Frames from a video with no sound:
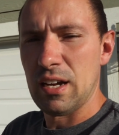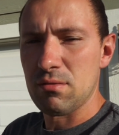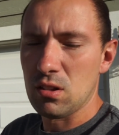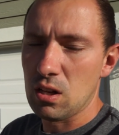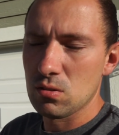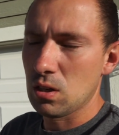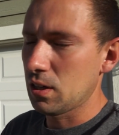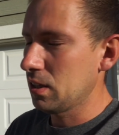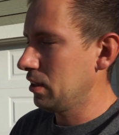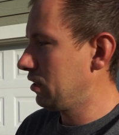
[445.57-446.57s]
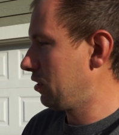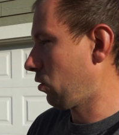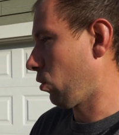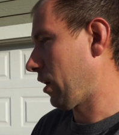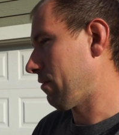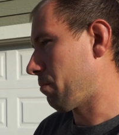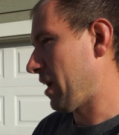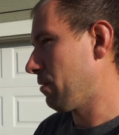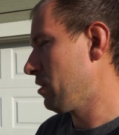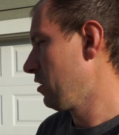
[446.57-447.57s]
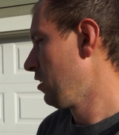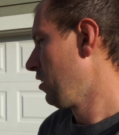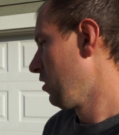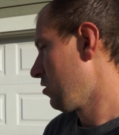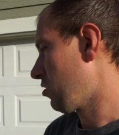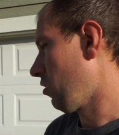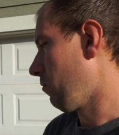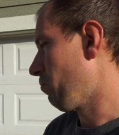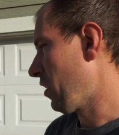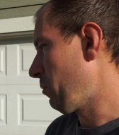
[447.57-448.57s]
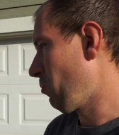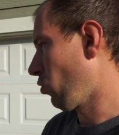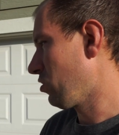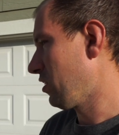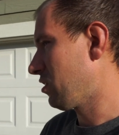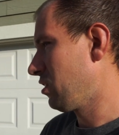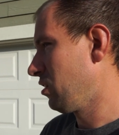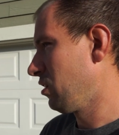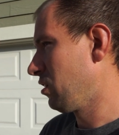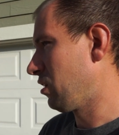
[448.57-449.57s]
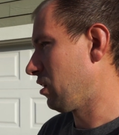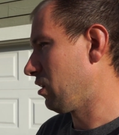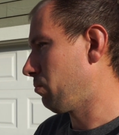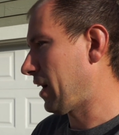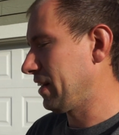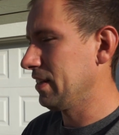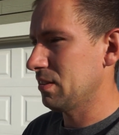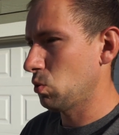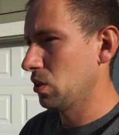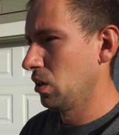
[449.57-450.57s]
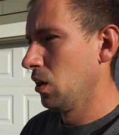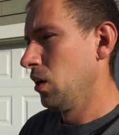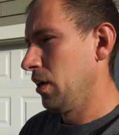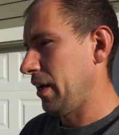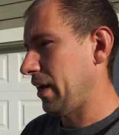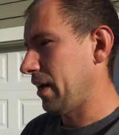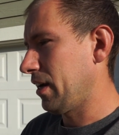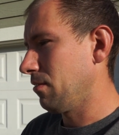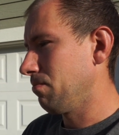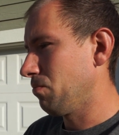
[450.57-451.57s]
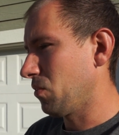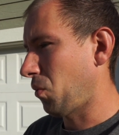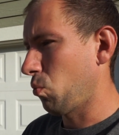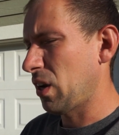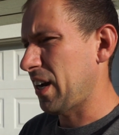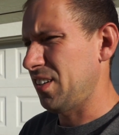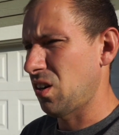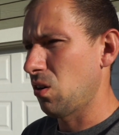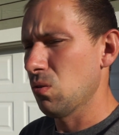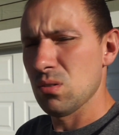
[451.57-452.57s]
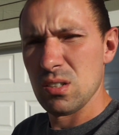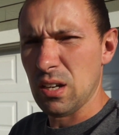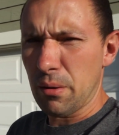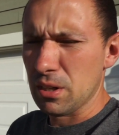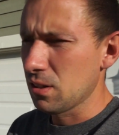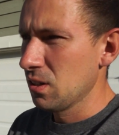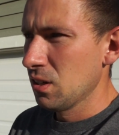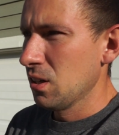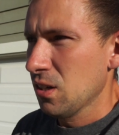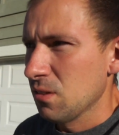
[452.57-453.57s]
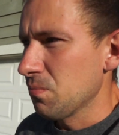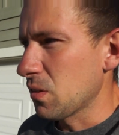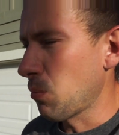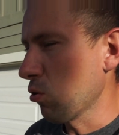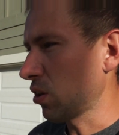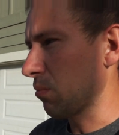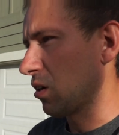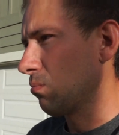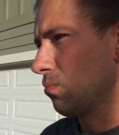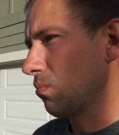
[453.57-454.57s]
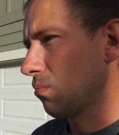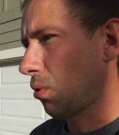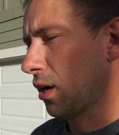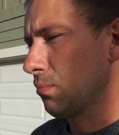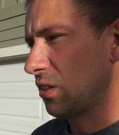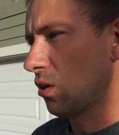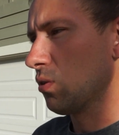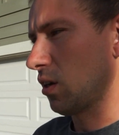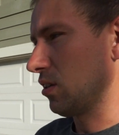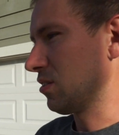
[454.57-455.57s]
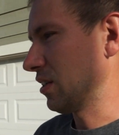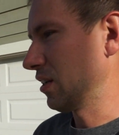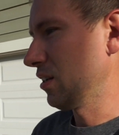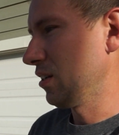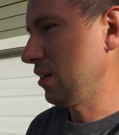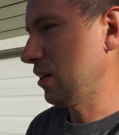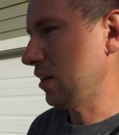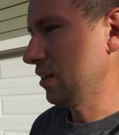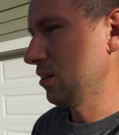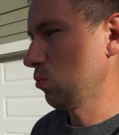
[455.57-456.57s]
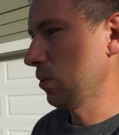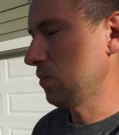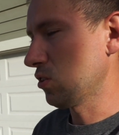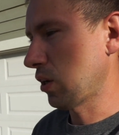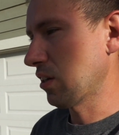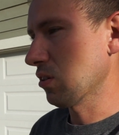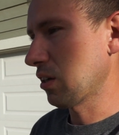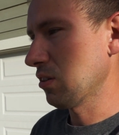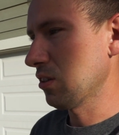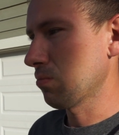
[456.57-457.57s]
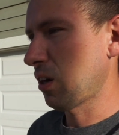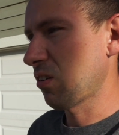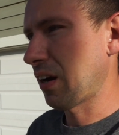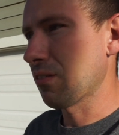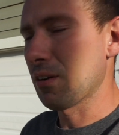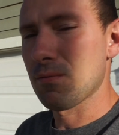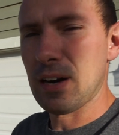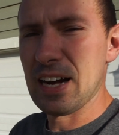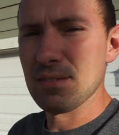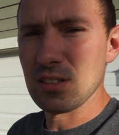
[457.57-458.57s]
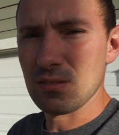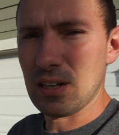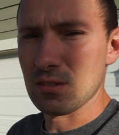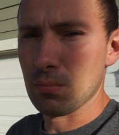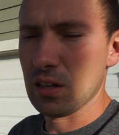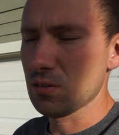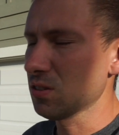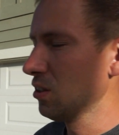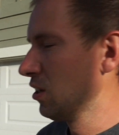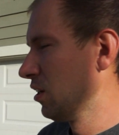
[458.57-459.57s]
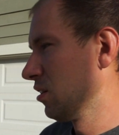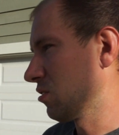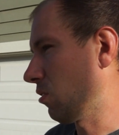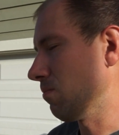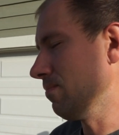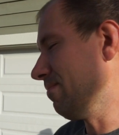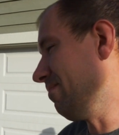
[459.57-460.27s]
a loan on it or have a payment, so it made more sense to buy this one. And for what I tow, I mean, the most I'm gonna probably be towing on this thing with the trailer and everything is probably right around 5,000-6,000 pounds. So